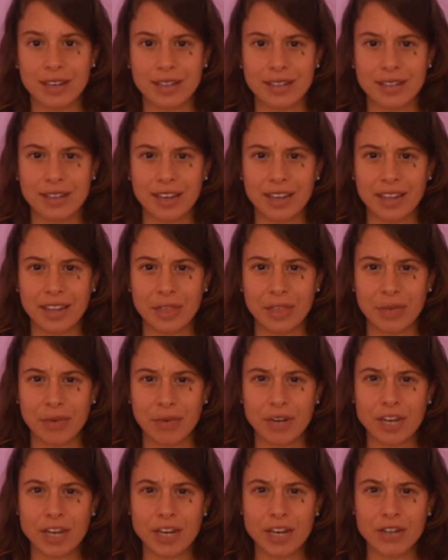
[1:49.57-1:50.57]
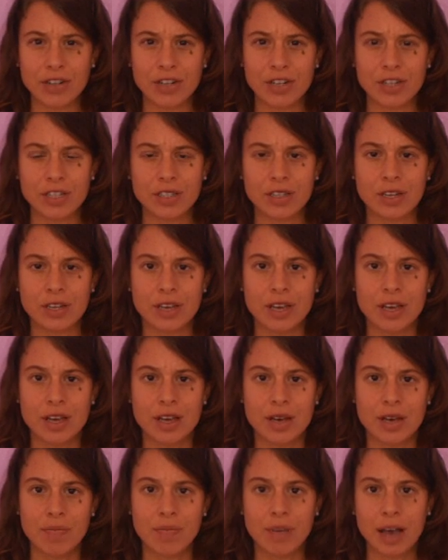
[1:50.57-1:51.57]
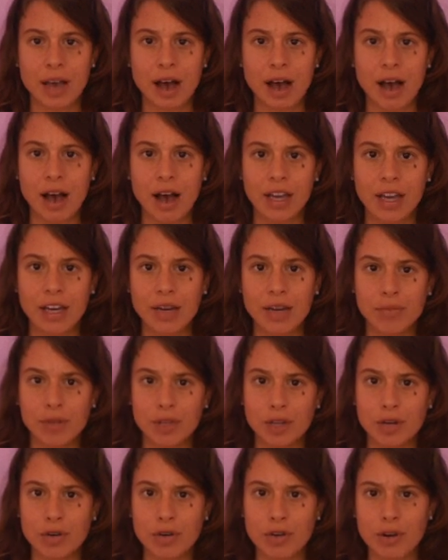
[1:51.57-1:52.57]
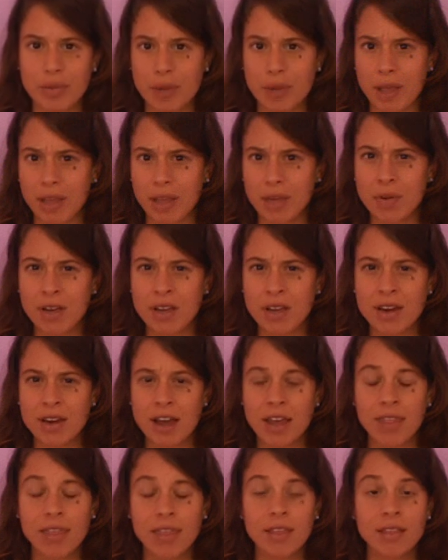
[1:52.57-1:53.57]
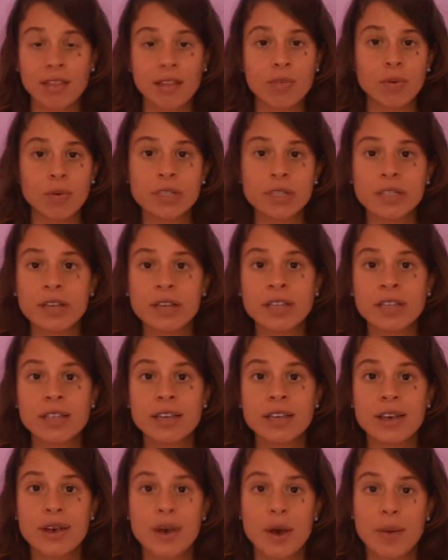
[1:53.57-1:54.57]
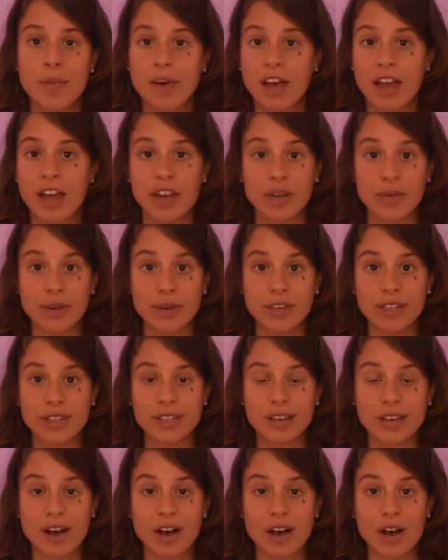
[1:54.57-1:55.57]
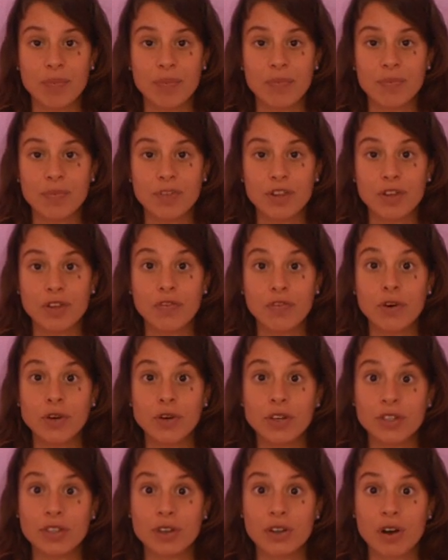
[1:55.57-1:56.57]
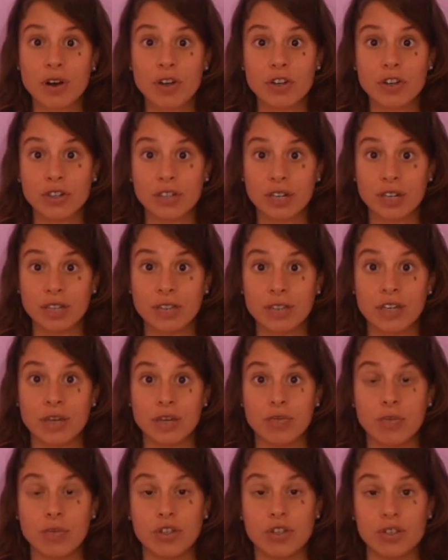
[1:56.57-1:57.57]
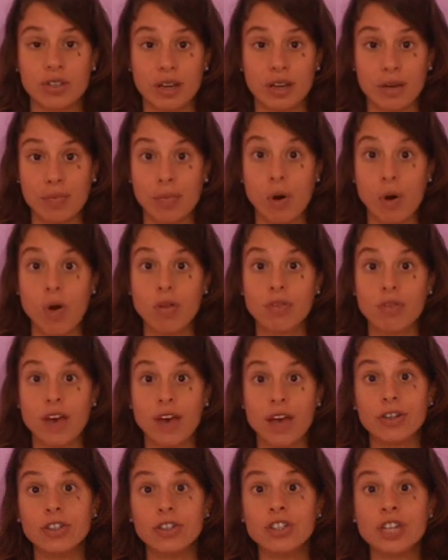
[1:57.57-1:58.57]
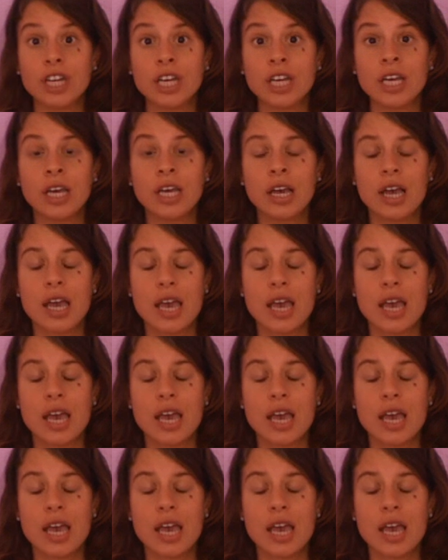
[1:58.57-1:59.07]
It's like 3 inches behind and below your belly button. I think that's what he says. But anyways, you focus on your dantian, which is like a ball of energy.